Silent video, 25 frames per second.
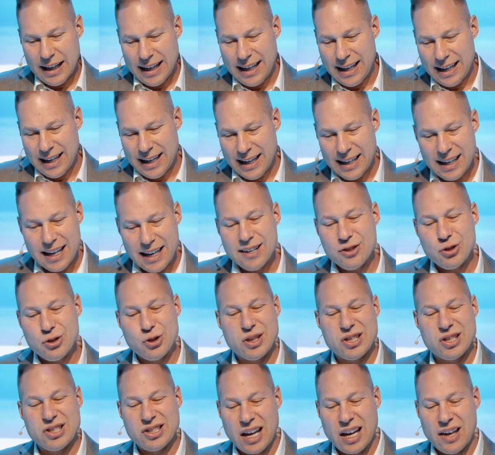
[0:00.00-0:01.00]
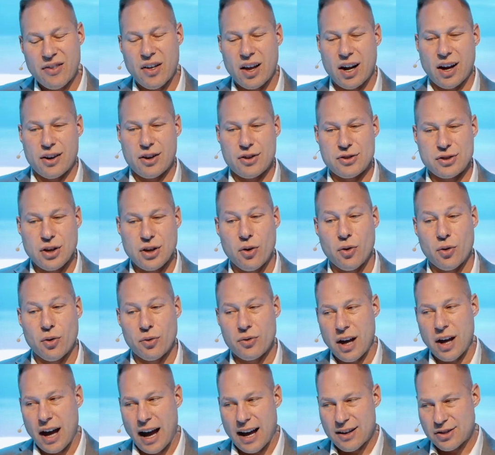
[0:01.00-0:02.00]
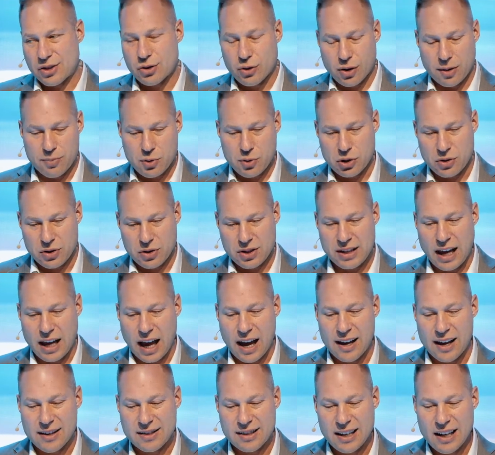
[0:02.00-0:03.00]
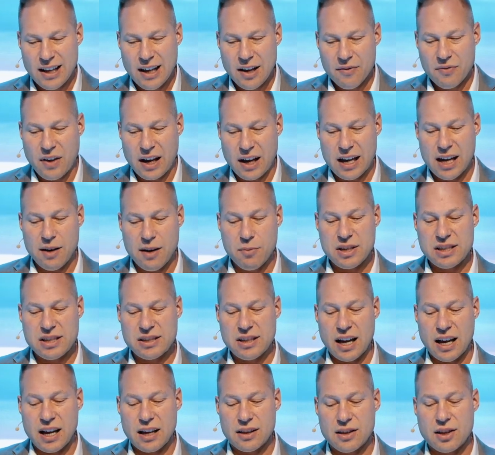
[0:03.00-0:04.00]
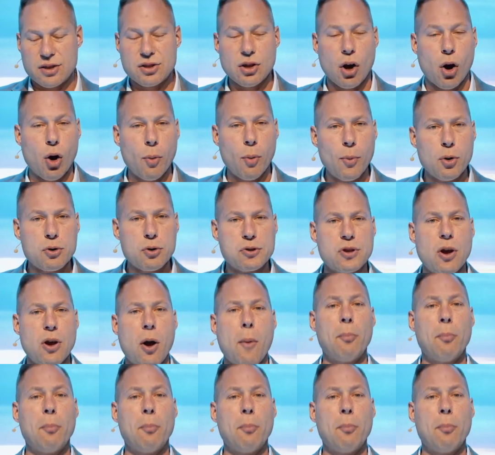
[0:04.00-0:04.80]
he, he didn't just say that on his own, as scripture says, that he was saying this almost